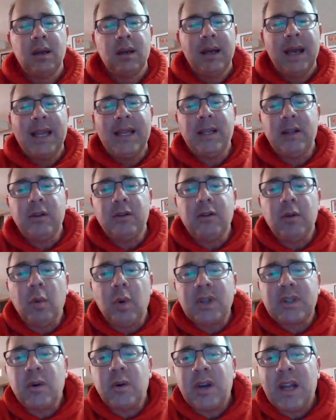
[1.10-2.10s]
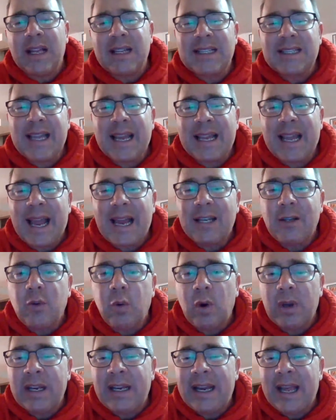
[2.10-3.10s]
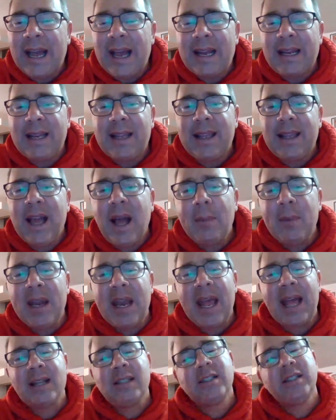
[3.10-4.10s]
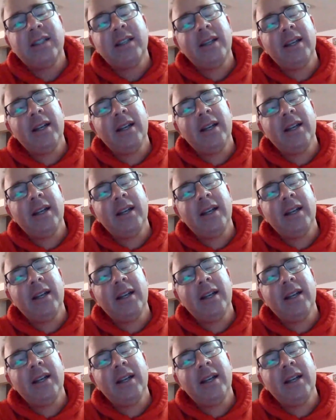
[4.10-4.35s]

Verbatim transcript: Hey YouTube, what's going on? CyGuy29 coming at you